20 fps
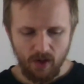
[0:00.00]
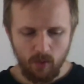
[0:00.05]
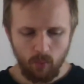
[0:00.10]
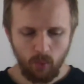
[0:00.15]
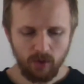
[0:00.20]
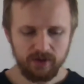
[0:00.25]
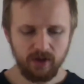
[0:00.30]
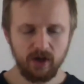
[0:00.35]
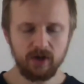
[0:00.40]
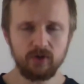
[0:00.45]

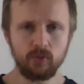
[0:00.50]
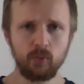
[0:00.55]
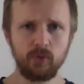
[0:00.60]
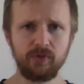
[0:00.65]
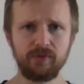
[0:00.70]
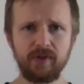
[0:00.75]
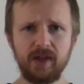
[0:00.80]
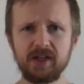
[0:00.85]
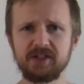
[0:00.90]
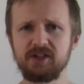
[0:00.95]
What are the
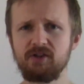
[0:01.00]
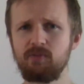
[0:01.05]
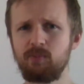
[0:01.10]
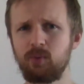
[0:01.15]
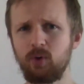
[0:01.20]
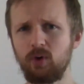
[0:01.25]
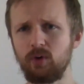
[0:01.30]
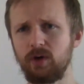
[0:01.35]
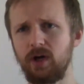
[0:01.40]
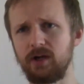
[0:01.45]

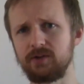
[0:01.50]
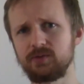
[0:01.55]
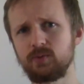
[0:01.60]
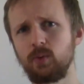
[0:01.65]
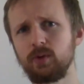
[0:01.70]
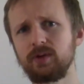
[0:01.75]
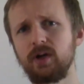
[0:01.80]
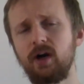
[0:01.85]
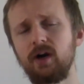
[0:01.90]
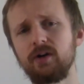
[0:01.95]
reflexive
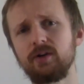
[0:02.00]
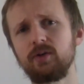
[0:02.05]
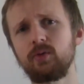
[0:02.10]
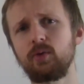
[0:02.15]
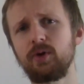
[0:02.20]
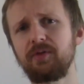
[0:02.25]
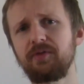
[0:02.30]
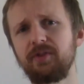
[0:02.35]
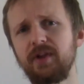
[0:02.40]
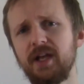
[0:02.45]
pronouns? What are the
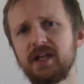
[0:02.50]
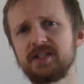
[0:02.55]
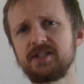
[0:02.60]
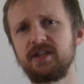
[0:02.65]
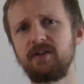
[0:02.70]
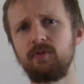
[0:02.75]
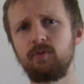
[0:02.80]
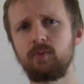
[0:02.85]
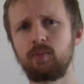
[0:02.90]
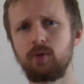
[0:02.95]

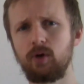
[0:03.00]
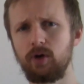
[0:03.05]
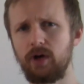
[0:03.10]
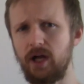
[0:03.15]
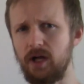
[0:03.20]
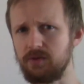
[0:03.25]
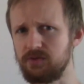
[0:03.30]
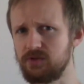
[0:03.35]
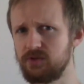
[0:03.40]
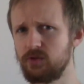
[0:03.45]
reflexive
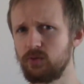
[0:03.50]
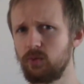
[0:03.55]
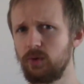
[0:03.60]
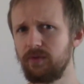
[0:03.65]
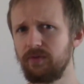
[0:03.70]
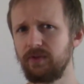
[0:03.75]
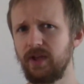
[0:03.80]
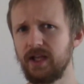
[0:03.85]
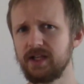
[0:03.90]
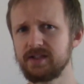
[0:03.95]
pronouns? The
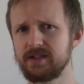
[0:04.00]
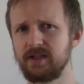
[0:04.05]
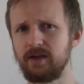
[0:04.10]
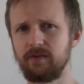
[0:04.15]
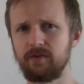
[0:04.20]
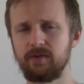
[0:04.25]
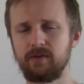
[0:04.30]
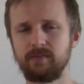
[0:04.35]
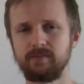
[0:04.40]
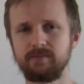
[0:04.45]
reflexive